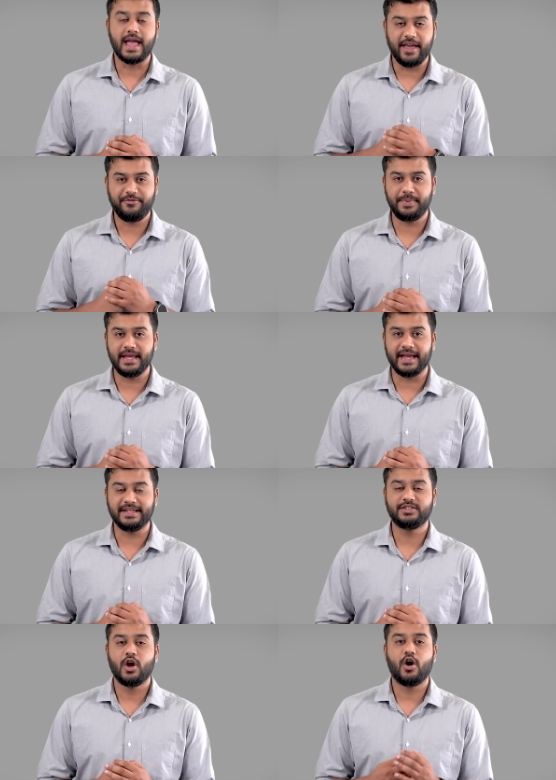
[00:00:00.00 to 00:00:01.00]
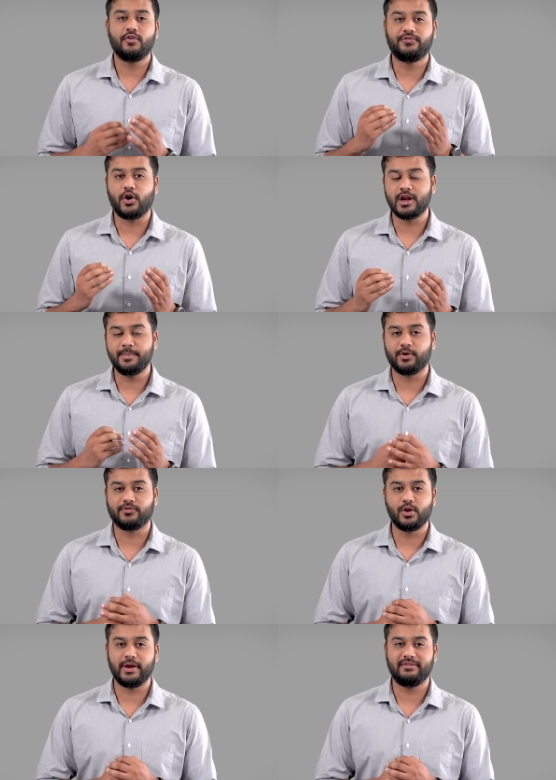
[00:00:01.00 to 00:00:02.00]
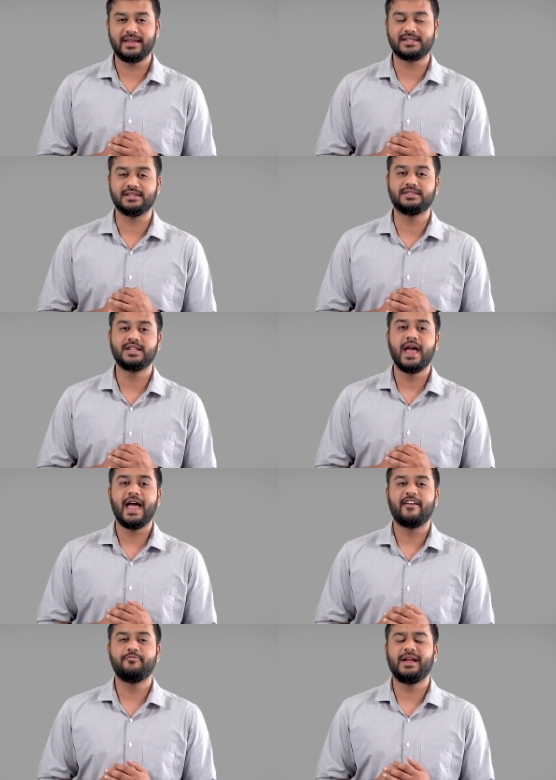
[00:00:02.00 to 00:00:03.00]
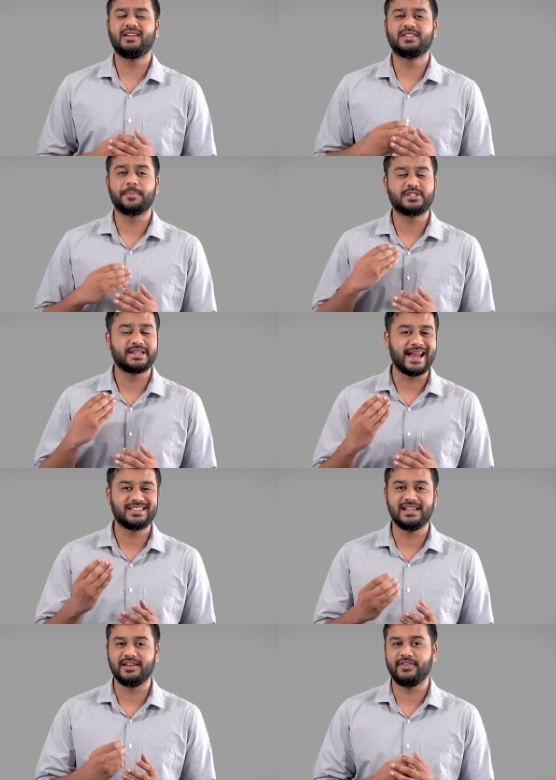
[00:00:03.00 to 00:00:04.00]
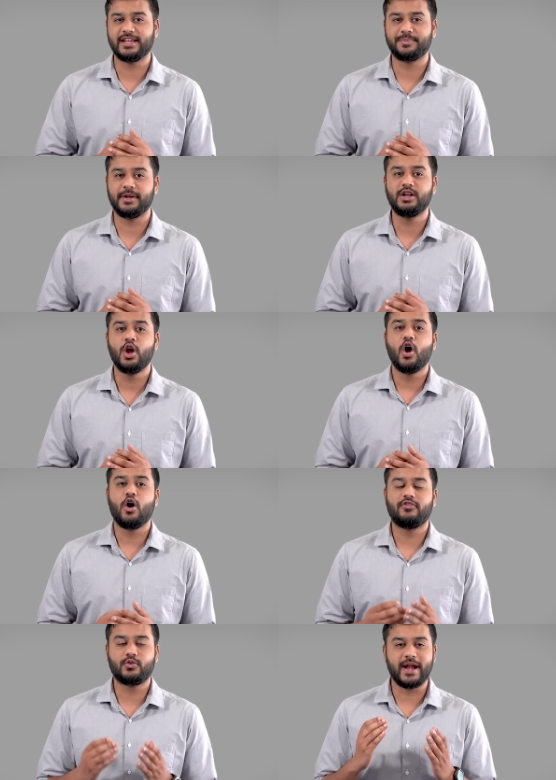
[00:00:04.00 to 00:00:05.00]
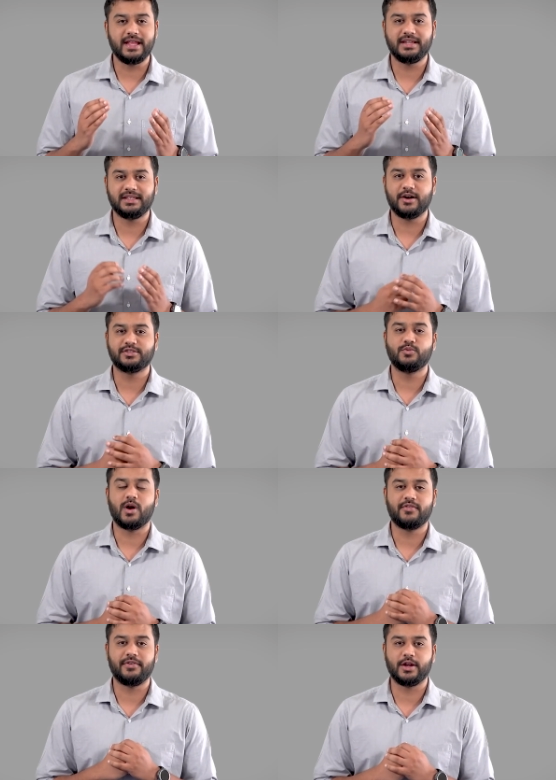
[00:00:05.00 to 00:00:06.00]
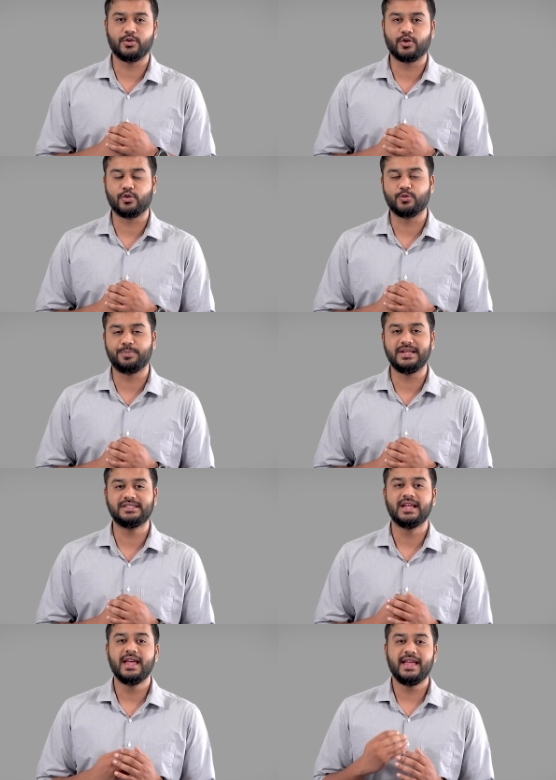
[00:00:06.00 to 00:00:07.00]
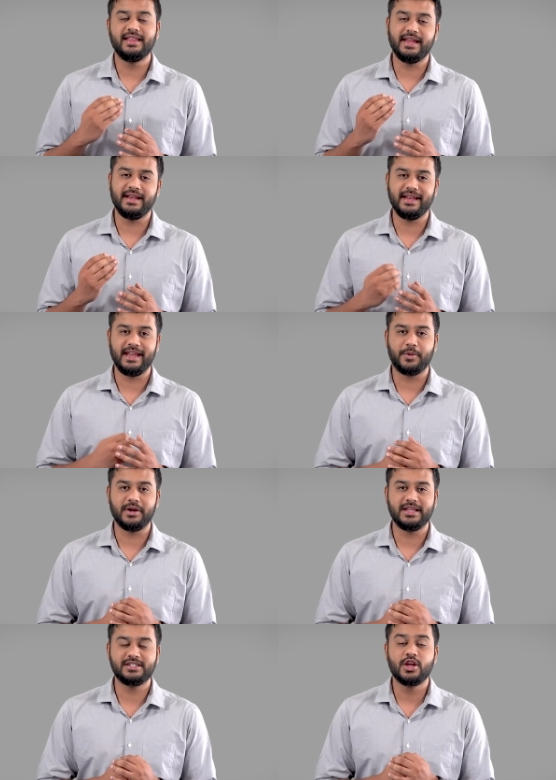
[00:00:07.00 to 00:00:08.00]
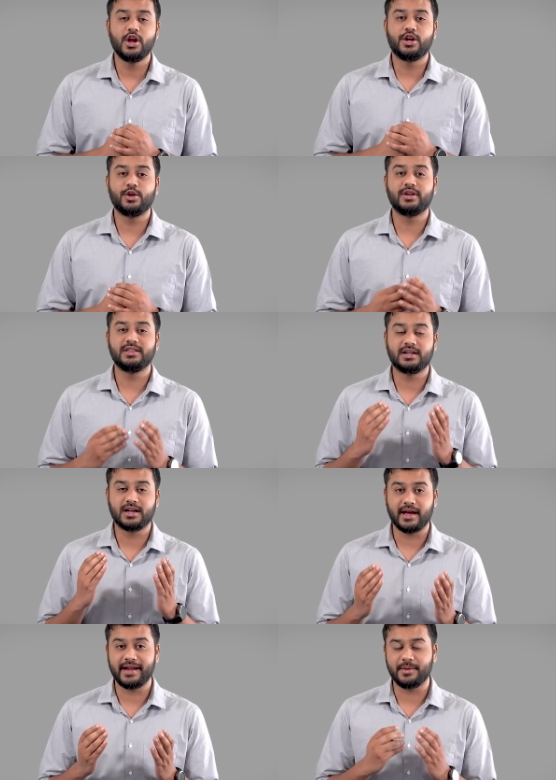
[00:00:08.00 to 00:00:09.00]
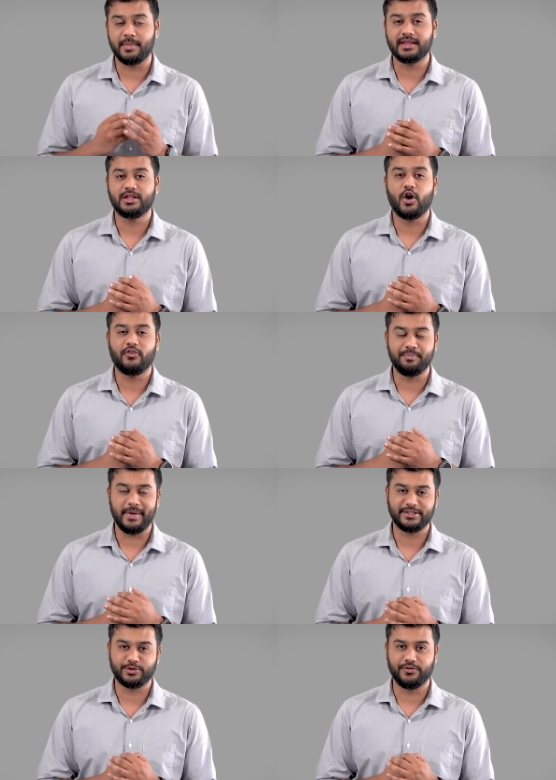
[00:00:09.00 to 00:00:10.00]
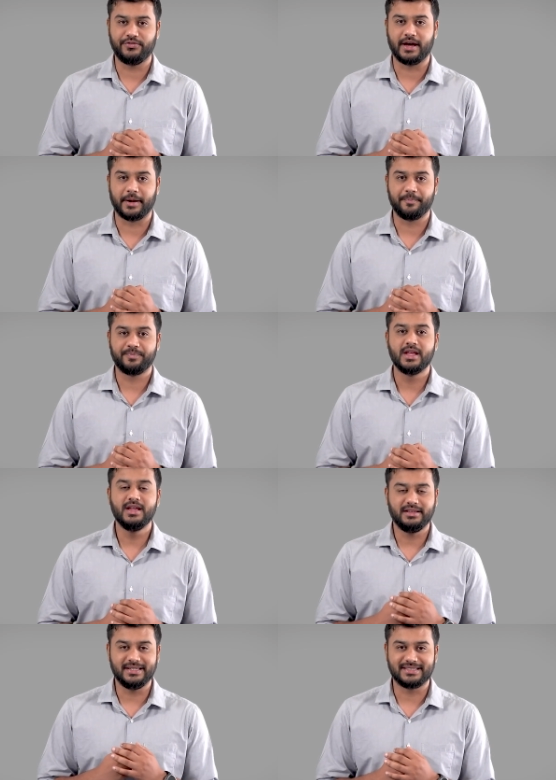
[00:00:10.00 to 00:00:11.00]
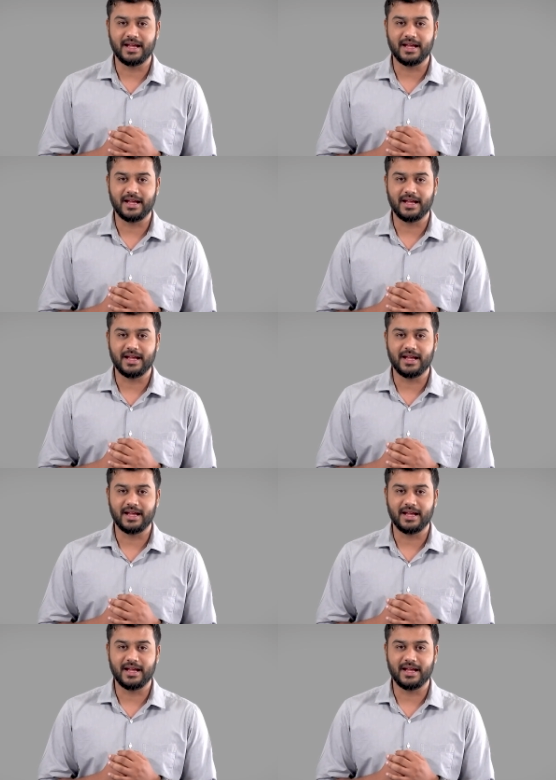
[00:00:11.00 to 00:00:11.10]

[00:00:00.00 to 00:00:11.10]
FPIs or foreign portfolio investors have made a substantial investment of 23,152 crore rupees in the Indian equities during the current month of May so far. This